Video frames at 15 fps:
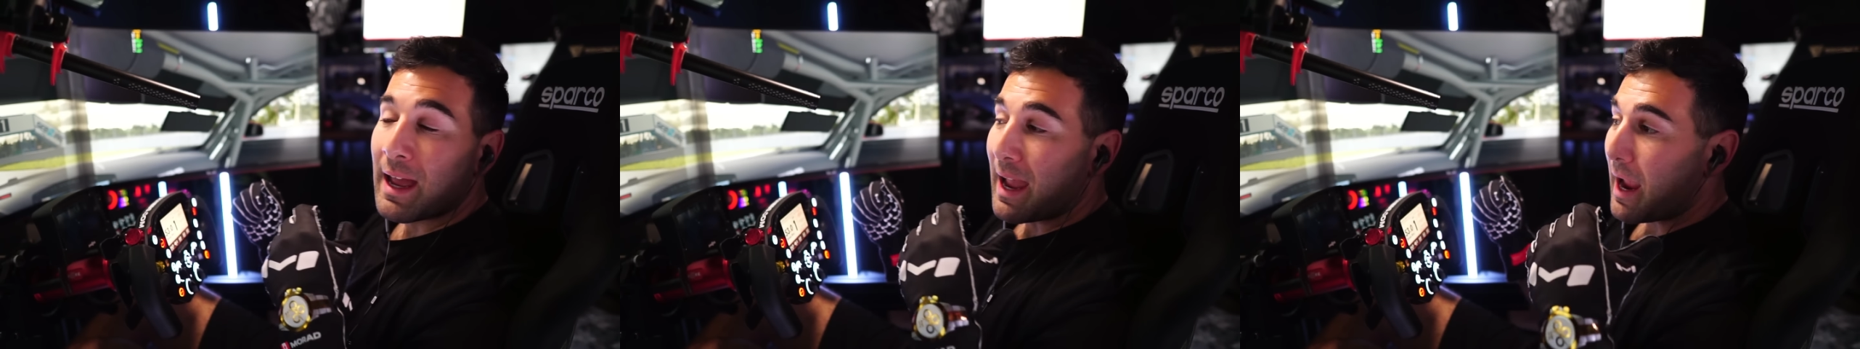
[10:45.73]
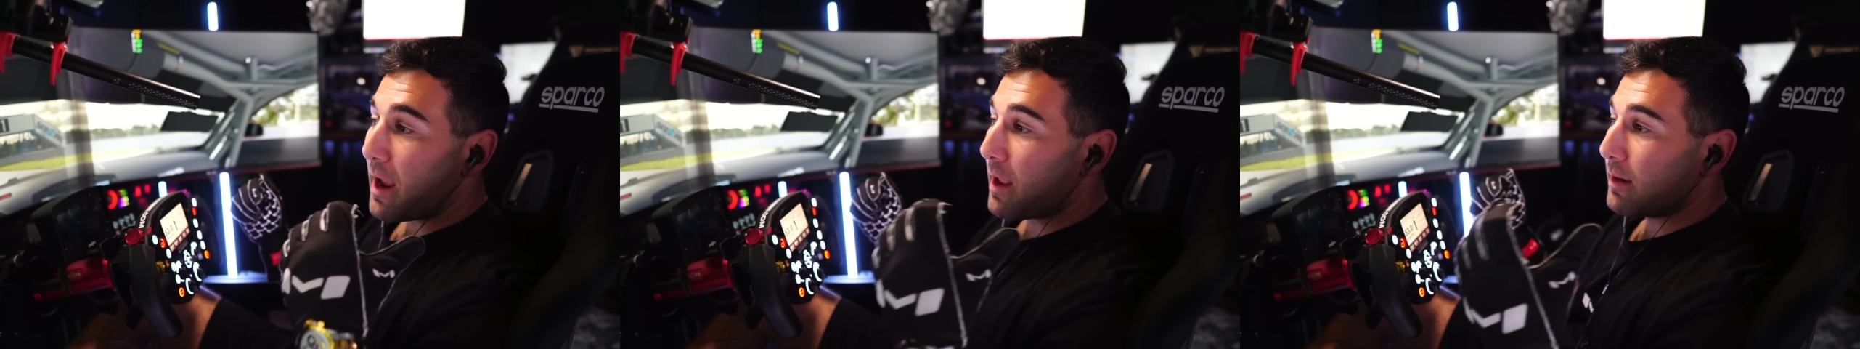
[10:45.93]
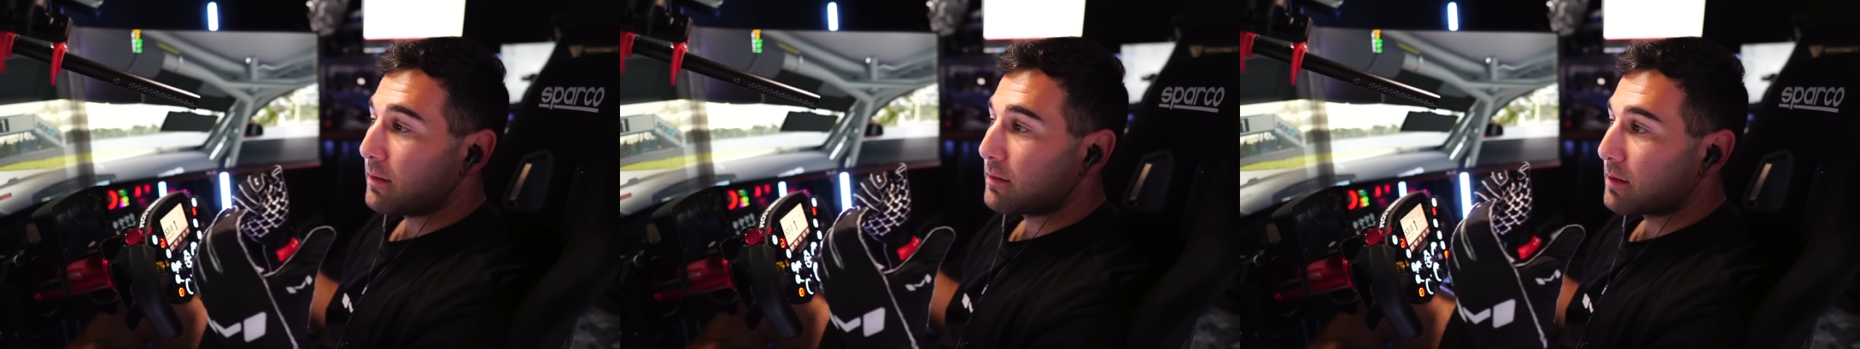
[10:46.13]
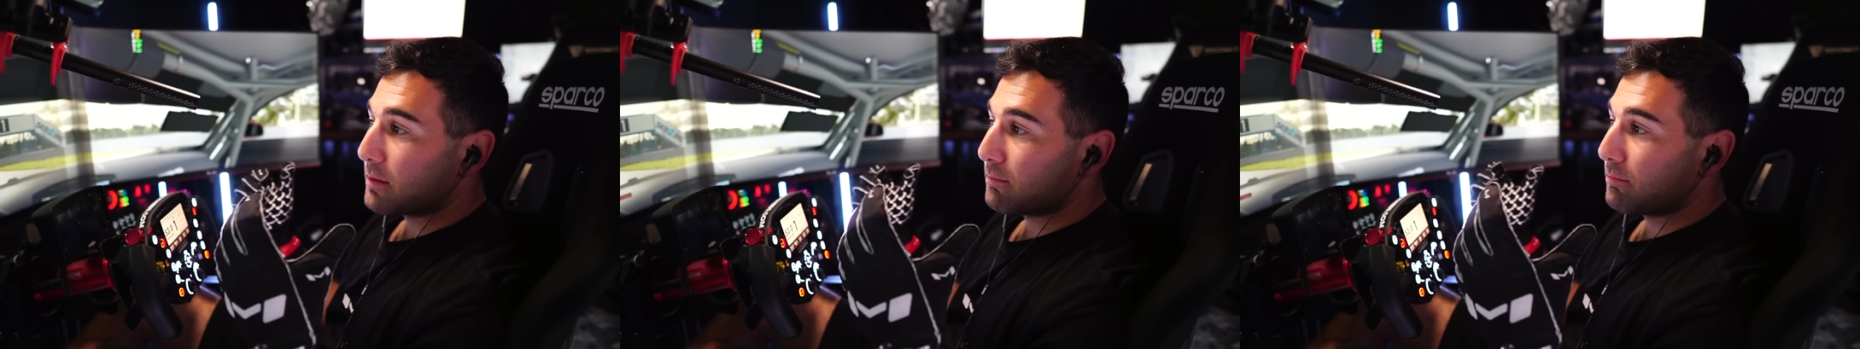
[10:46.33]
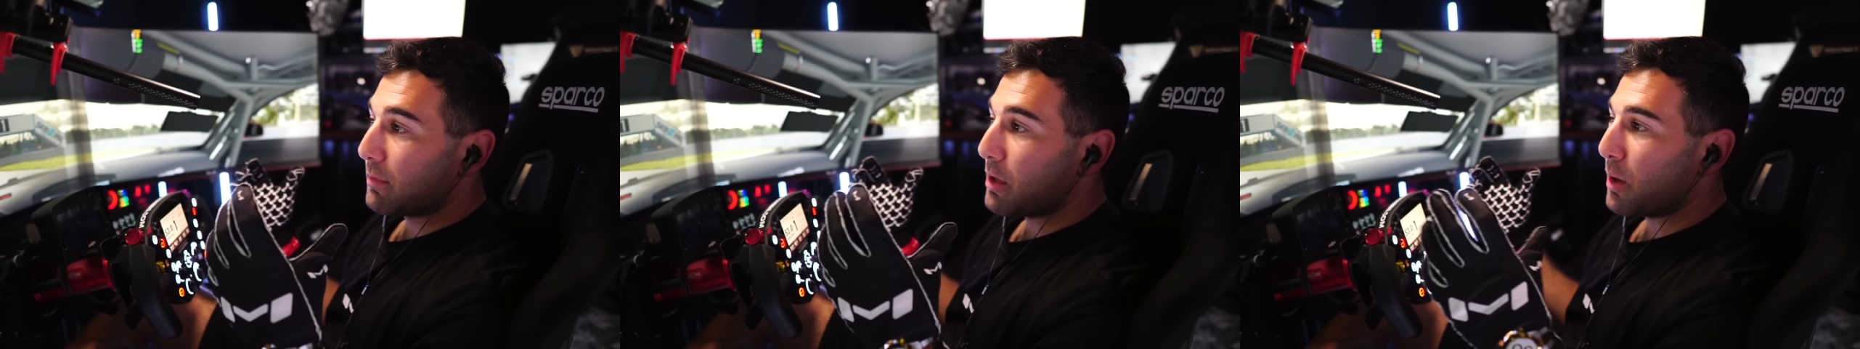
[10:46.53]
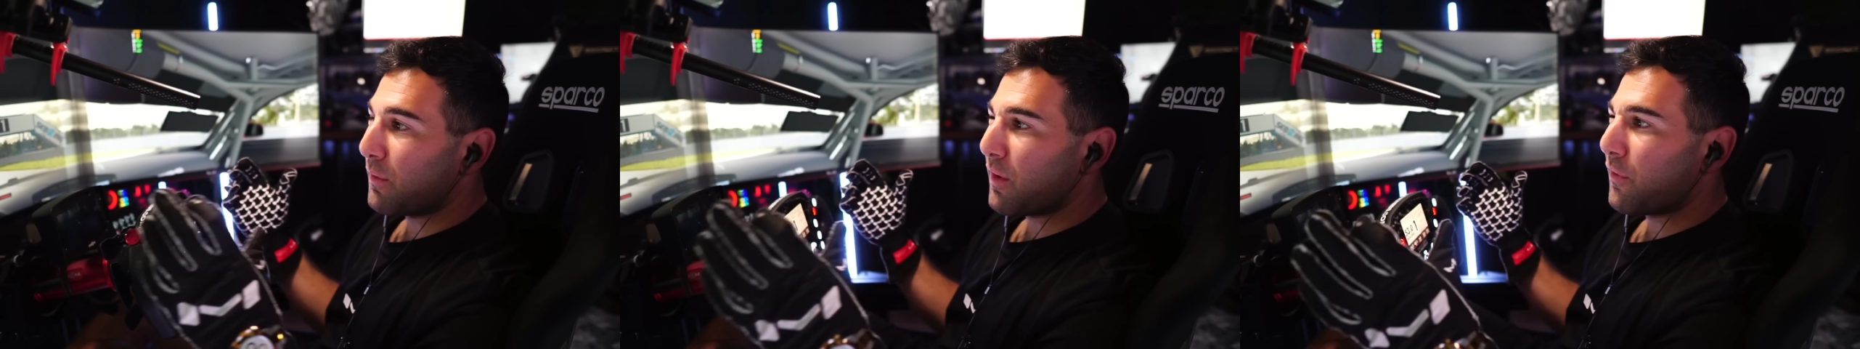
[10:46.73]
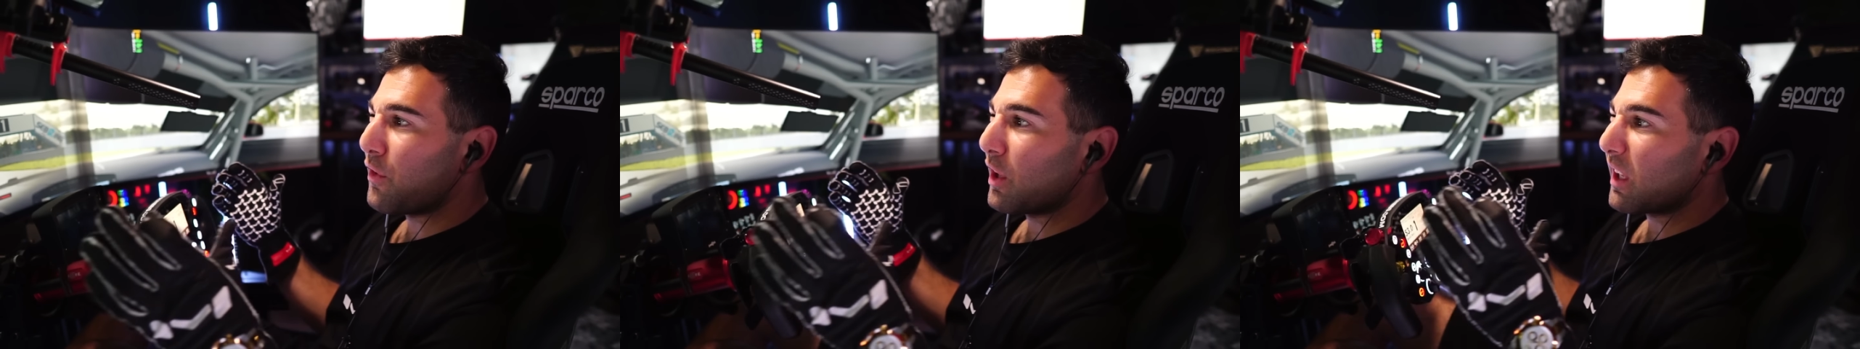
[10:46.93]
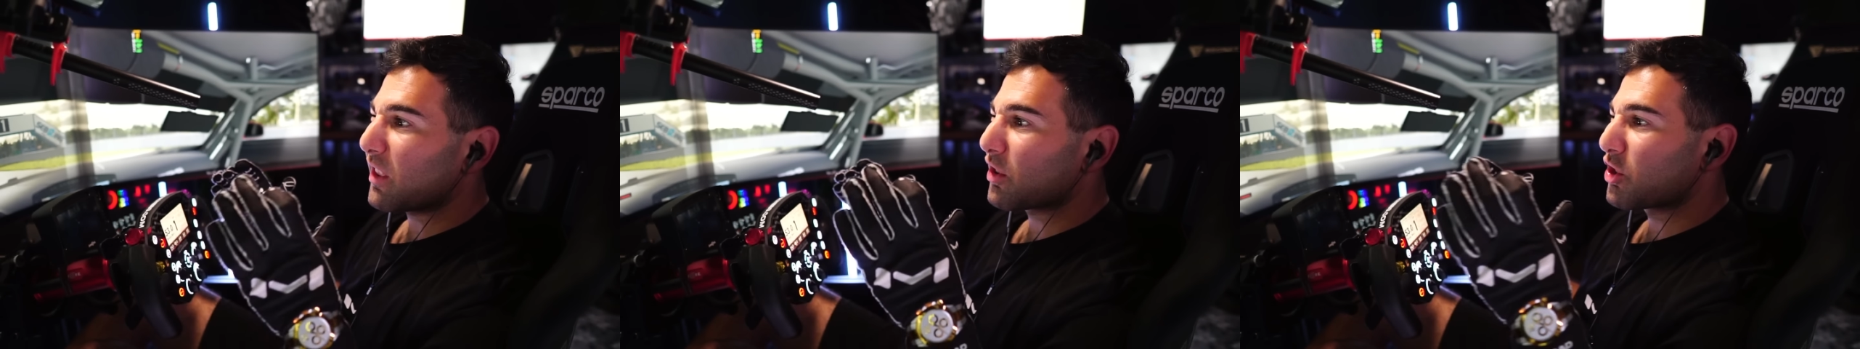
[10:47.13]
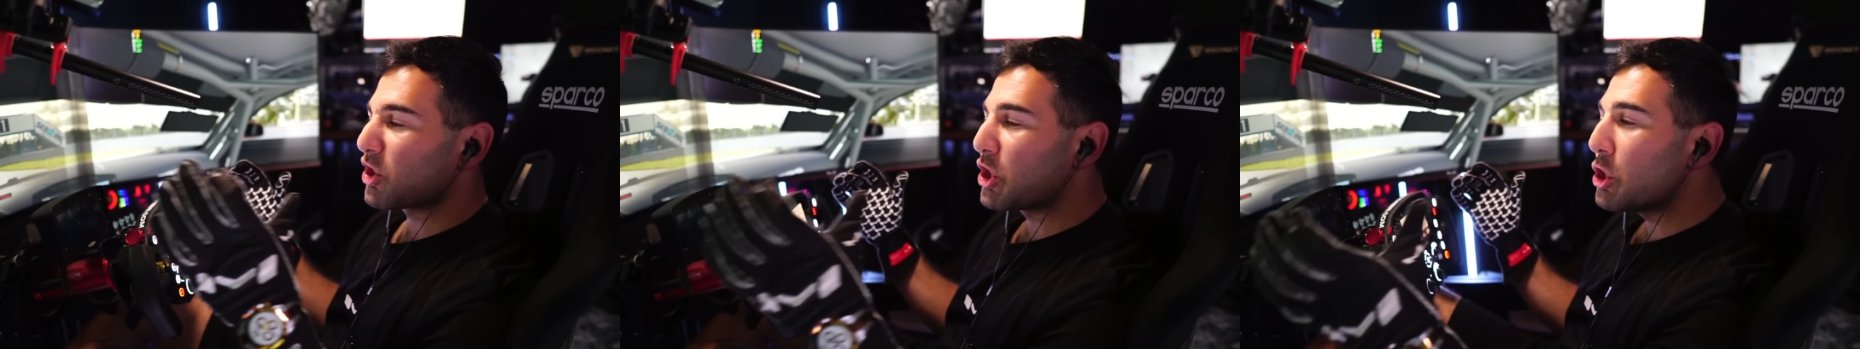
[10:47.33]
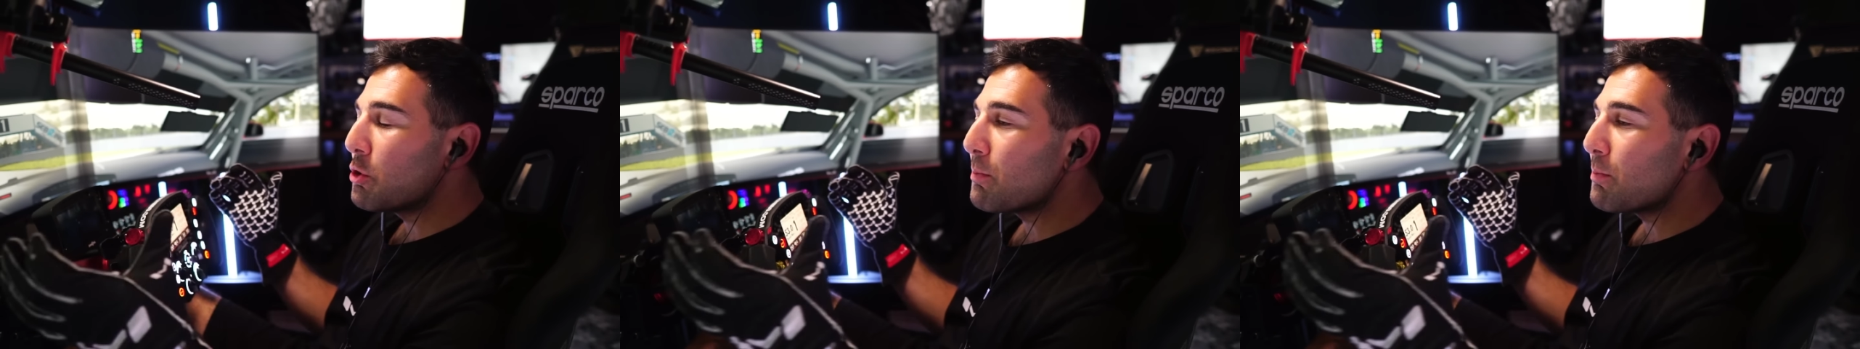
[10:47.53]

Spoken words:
And you know, if you feel like there's too